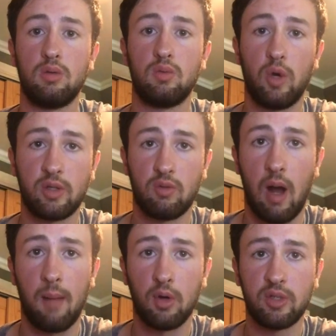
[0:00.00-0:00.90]
Wilson
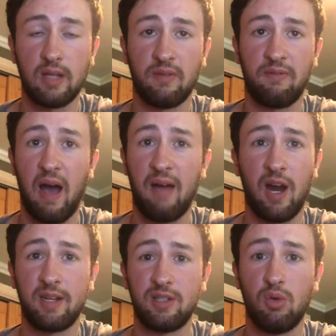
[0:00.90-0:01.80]
Ramos has a
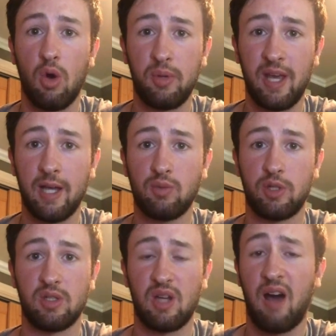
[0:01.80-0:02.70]
592 OPS,
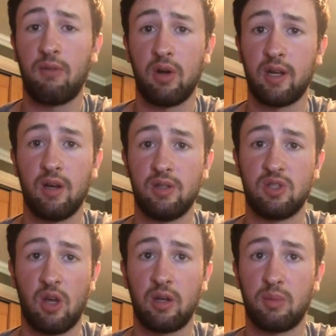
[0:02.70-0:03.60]
which is not very good. His
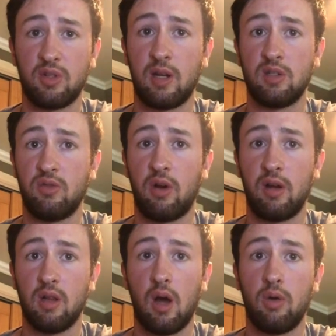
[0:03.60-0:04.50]
slugging percentage is
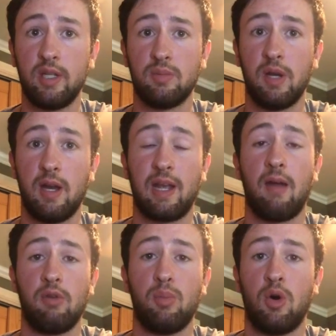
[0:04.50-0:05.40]
very low.
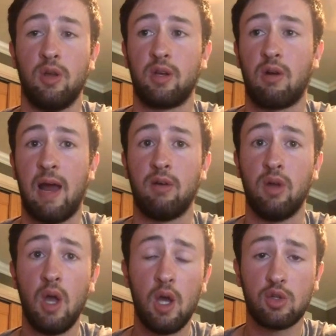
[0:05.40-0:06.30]
Every ball on the ground,
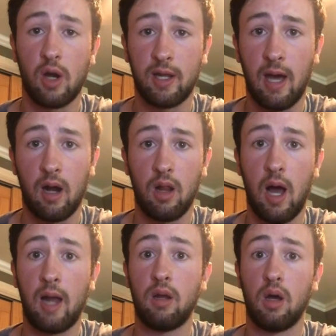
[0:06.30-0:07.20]
striking out a
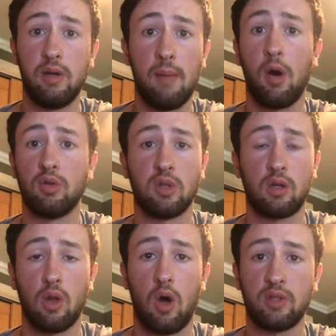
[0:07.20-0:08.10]
lot. Nimmo's
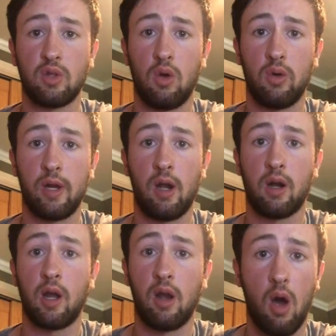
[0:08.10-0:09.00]
looked lost the whole year.
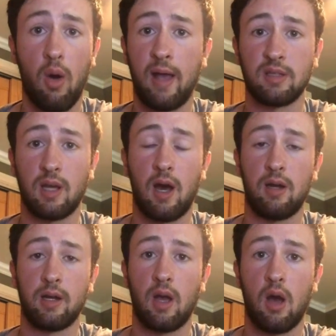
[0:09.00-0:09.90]
Cano hasn't
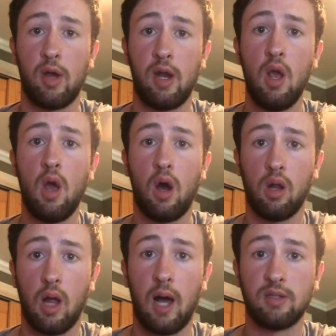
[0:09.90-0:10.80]
gotten it going.
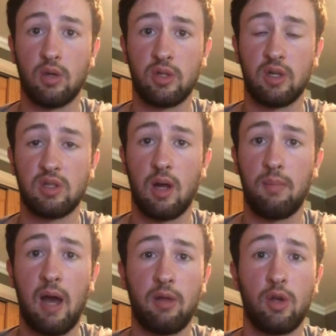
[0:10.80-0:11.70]
Alonso's in a slump
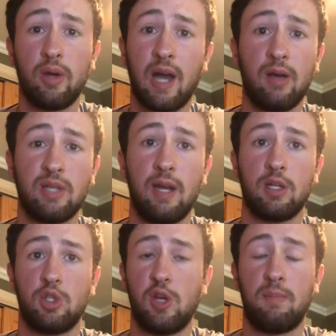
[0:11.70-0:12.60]
now. The only guy who's hitting
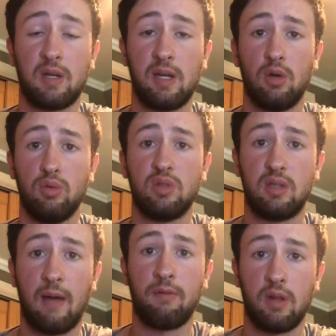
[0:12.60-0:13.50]
is Jeff McNeil, who's
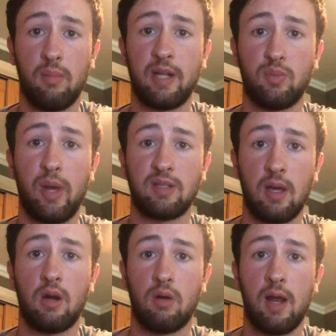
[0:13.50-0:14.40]
definitely the Mets' best
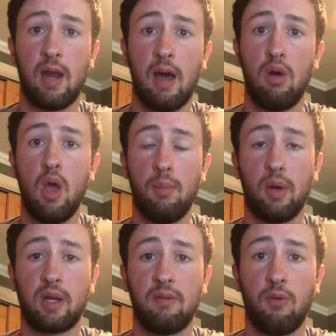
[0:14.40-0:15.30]
hitter right now.
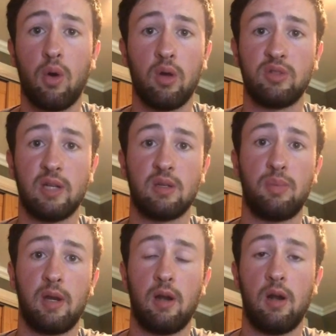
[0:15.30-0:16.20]
But Conforto's
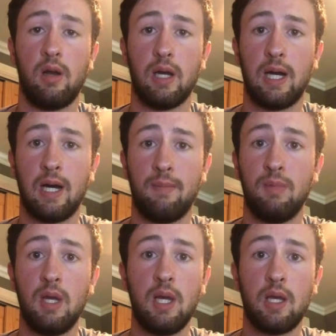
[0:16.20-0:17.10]
disappeared.
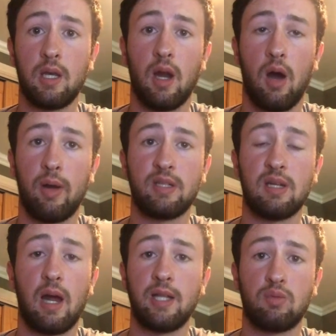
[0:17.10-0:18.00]
You know,
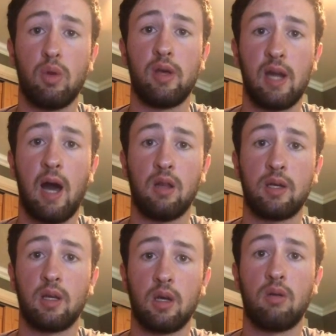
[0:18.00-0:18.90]
it's really not
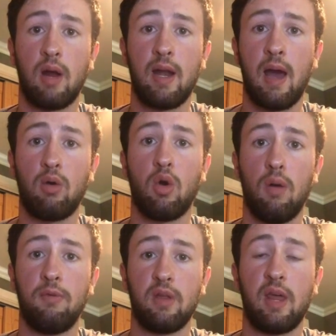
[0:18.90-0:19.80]
looking good right now, and
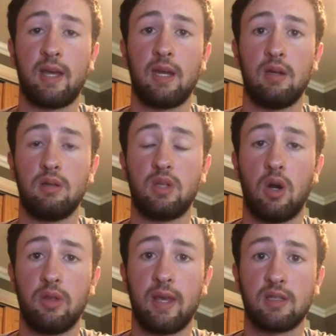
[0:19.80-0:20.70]
hopefully they can
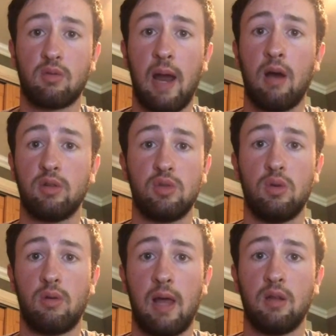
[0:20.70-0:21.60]
turn things around
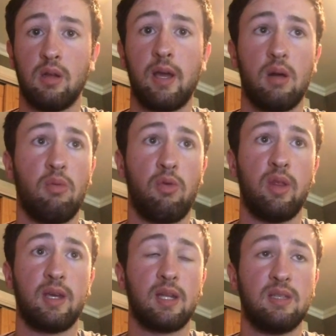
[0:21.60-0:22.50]
sooner rather than later before
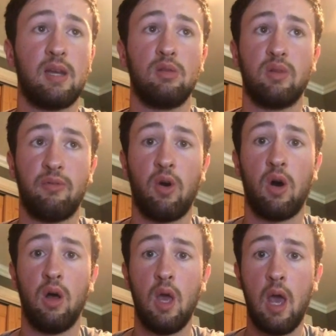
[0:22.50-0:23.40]
they continue to
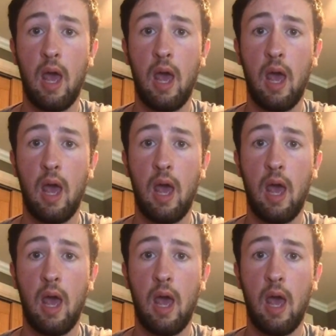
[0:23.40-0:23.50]
fall.